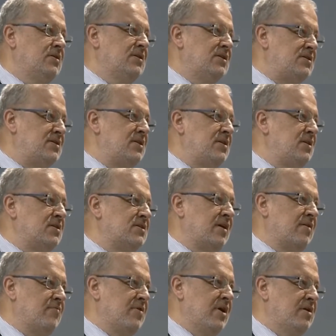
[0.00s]
The cities
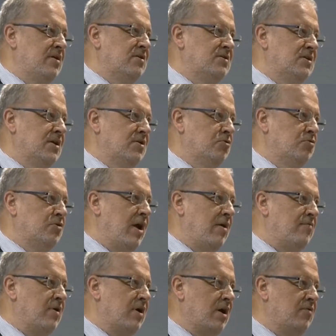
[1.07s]
have the energy to
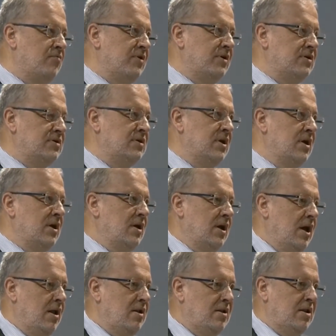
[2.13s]
drive the countries.
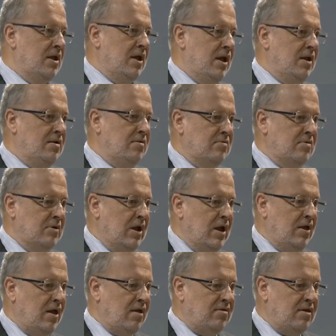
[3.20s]
And
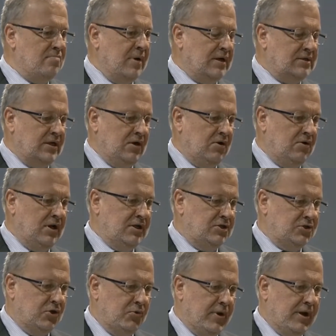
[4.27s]
I think Barcelona is
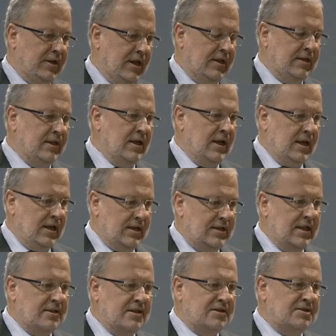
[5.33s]
showing that
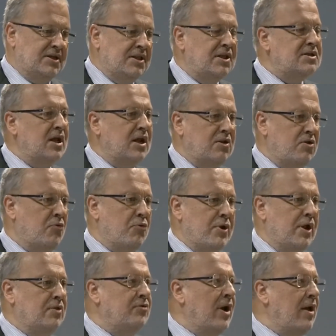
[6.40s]
the cities are the
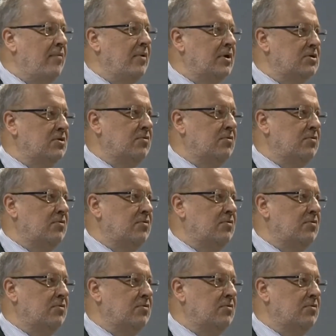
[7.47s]
real drivers